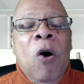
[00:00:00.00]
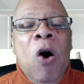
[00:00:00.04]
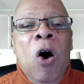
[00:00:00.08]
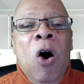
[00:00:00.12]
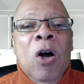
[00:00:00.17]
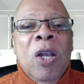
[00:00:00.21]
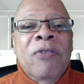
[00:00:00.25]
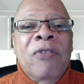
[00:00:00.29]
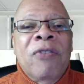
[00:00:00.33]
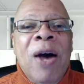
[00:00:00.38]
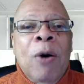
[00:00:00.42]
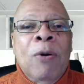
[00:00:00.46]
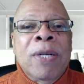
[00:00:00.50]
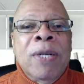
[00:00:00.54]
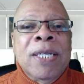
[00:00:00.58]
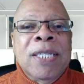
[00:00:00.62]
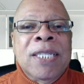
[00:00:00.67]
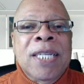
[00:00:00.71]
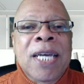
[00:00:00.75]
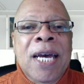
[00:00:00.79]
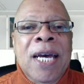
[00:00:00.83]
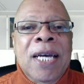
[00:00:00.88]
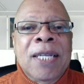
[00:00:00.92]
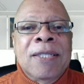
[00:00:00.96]
all of our
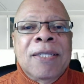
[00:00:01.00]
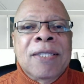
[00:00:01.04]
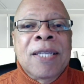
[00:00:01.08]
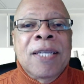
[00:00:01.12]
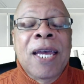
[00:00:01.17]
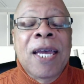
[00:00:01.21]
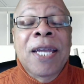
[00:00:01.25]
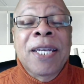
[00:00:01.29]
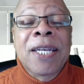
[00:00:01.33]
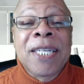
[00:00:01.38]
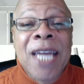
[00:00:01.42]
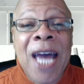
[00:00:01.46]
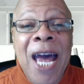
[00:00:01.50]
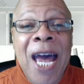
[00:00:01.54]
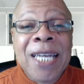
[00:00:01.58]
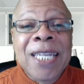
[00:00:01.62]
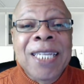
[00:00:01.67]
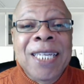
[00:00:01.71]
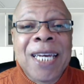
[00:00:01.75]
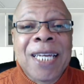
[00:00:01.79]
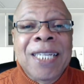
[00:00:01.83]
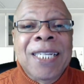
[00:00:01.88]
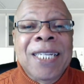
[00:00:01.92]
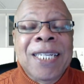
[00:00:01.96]
debts and not
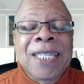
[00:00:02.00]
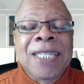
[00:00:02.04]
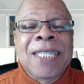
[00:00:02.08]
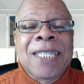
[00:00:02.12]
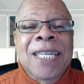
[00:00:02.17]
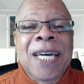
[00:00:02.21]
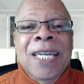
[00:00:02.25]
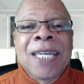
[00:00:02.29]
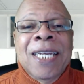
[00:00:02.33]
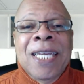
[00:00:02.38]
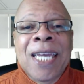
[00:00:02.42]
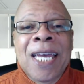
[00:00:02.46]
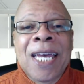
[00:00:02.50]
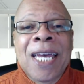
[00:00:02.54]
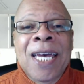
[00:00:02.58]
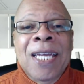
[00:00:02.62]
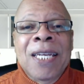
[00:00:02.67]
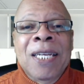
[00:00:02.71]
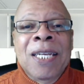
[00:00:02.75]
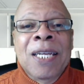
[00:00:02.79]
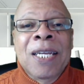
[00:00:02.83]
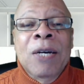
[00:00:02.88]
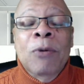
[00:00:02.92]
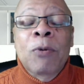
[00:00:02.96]
getting in debt
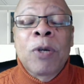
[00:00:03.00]
again.